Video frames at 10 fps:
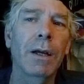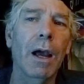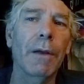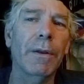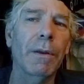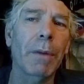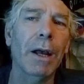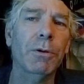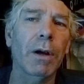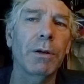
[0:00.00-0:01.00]
And then the
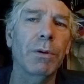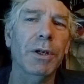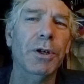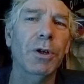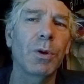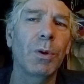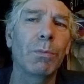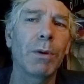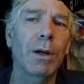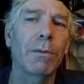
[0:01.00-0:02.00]
man tried to
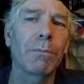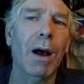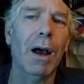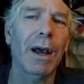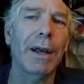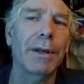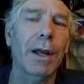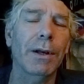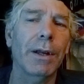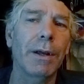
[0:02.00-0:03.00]
assume my
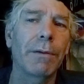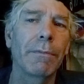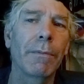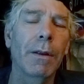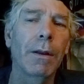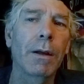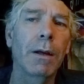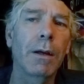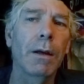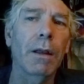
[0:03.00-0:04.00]
identity.
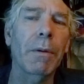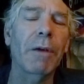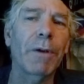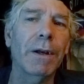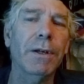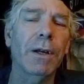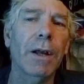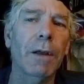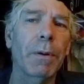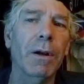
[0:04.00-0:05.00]
The man faces the
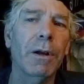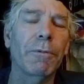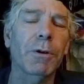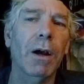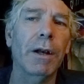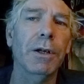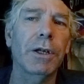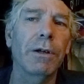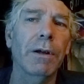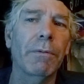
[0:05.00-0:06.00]
death penalty for trying to
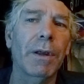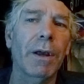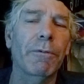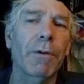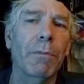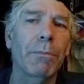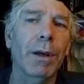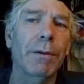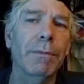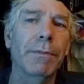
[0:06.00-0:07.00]
steal everything from me.